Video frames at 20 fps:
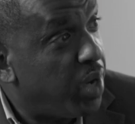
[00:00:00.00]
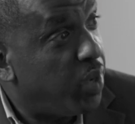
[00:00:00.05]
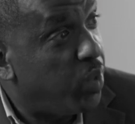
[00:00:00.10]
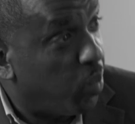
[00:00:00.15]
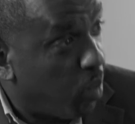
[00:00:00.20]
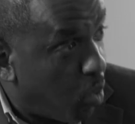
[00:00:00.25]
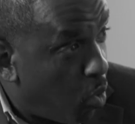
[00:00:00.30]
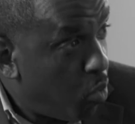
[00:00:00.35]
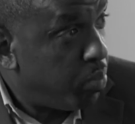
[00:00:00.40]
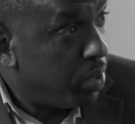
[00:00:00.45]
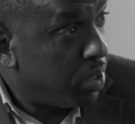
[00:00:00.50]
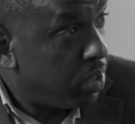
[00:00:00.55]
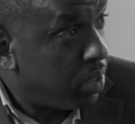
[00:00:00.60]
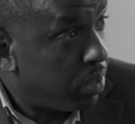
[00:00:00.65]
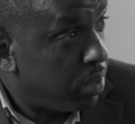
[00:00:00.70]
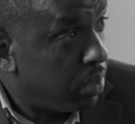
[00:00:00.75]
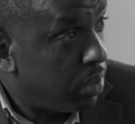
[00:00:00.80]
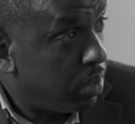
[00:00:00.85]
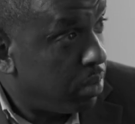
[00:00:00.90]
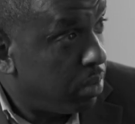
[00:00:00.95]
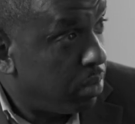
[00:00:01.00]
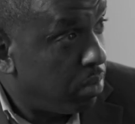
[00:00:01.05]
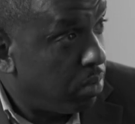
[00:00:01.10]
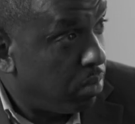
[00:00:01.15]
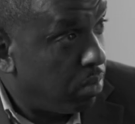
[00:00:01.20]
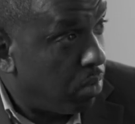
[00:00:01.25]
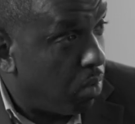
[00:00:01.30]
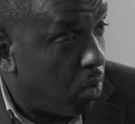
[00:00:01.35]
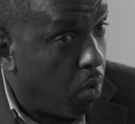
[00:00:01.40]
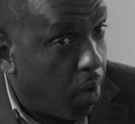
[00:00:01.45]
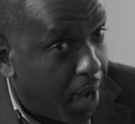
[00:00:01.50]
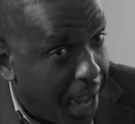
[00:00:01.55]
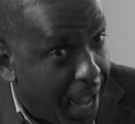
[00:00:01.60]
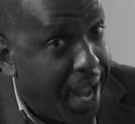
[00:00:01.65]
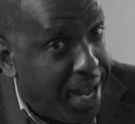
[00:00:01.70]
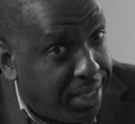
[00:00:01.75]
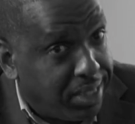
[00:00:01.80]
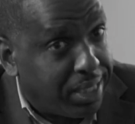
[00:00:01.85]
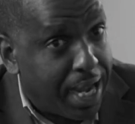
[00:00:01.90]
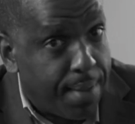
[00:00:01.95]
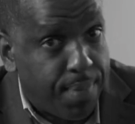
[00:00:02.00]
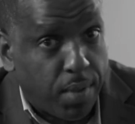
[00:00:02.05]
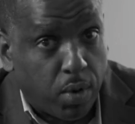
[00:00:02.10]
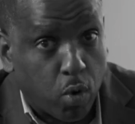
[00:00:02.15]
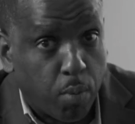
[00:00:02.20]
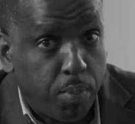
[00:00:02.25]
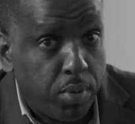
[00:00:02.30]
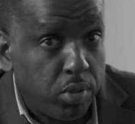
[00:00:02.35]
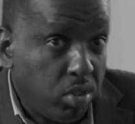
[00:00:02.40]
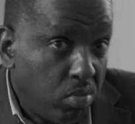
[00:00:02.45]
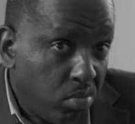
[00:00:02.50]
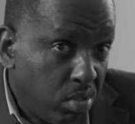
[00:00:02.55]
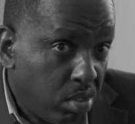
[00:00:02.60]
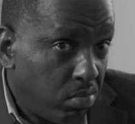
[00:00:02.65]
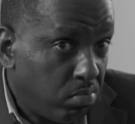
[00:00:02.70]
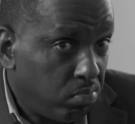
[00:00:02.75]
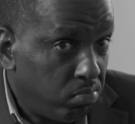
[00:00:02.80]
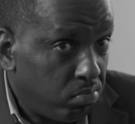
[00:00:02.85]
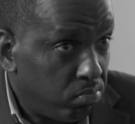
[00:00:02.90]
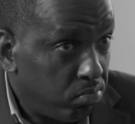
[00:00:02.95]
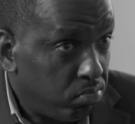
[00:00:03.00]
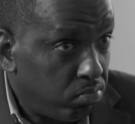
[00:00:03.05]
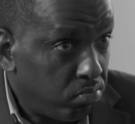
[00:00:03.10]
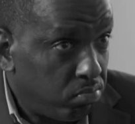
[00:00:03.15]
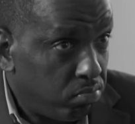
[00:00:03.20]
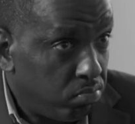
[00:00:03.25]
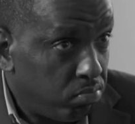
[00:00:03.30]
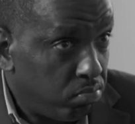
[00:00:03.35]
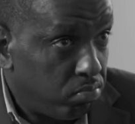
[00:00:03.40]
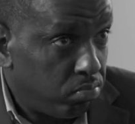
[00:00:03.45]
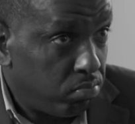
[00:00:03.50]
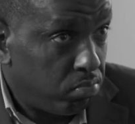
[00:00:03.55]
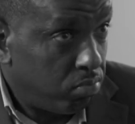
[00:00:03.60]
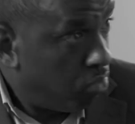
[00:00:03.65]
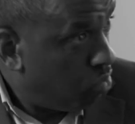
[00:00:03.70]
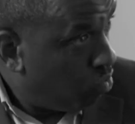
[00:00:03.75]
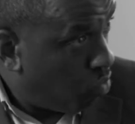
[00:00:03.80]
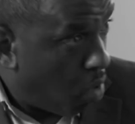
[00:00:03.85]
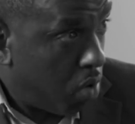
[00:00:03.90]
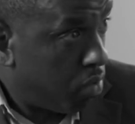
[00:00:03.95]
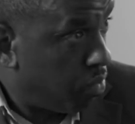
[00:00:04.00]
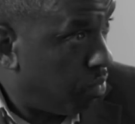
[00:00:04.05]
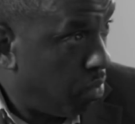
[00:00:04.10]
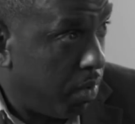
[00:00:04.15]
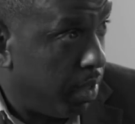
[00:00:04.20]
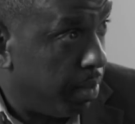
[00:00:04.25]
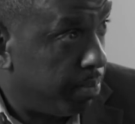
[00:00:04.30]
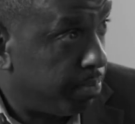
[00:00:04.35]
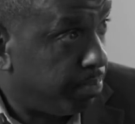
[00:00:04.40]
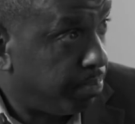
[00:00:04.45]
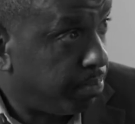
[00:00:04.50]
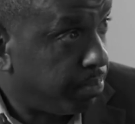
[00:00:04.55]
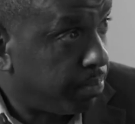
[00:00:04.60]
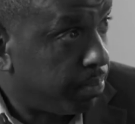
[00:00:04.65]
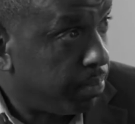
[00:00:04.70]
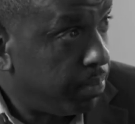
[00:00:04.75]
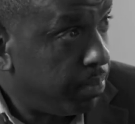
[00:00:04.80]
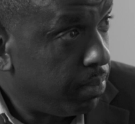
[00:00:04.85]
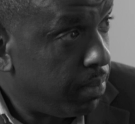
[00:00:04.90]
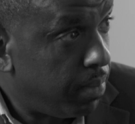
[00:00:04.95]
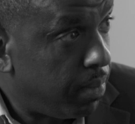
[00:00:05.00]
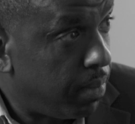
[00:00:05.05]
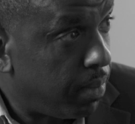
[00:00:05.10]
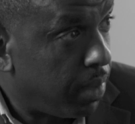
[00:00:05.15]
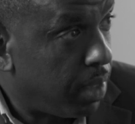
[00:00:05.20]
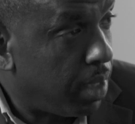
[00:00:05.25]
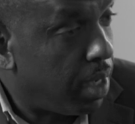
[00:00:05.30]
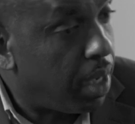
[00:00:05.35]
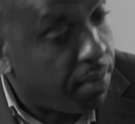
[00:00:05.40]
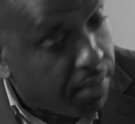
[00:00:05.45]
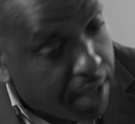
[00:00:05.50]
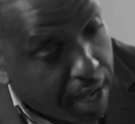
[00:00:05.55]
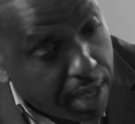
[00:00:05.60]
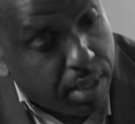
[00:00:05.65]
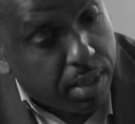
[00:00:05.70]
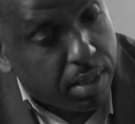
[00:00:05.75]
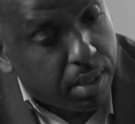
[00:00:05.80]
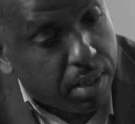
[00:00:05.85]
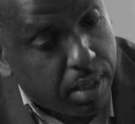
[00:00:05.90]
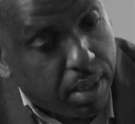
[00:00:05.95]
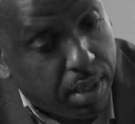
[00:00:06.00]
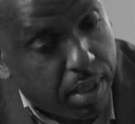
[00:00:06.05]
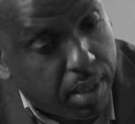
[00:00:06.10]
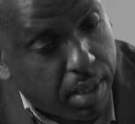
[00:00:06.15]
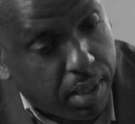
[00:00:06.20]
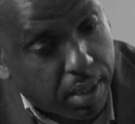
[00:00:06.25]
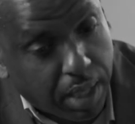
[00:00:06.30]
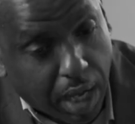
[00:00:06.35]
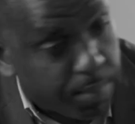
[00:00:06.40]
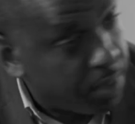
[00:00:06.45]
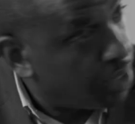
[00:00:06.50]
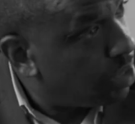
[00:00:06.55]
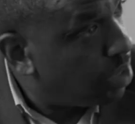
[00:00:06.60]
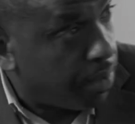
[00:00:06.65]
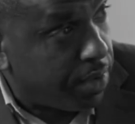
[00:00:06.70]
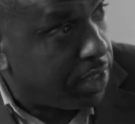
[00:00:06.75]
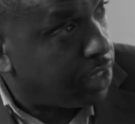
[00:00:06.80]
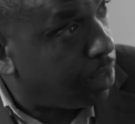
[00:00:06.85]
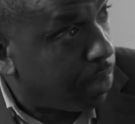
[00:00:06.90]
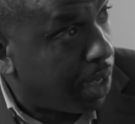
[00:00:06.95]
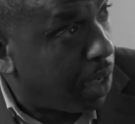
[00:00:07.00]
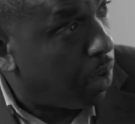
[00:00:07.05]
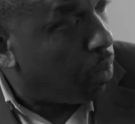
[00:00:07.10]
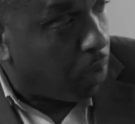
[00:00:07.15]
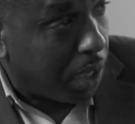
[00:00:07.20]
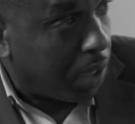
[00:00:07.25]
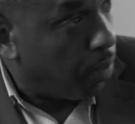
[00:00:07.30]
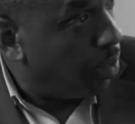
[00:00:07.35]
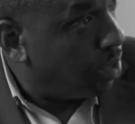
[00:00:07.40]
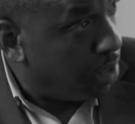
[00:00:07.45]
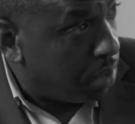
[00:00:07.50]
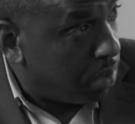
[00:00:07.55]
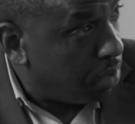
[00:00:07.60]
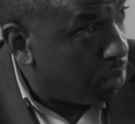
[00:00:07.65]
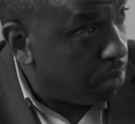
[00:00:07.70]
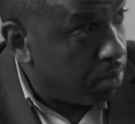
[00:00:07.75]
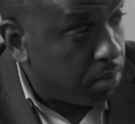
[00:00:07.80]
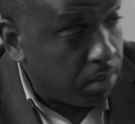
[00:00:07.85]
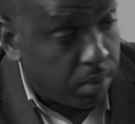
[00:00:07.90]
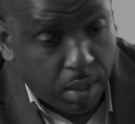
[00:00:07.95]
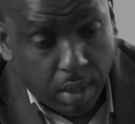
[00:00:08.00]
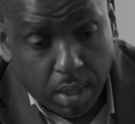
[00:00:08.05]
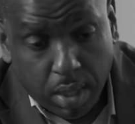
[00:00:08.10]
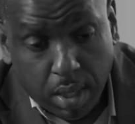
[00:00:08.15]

that door opens, or a time that opens, you can walk through it? And that got me serious about what I wanted to do.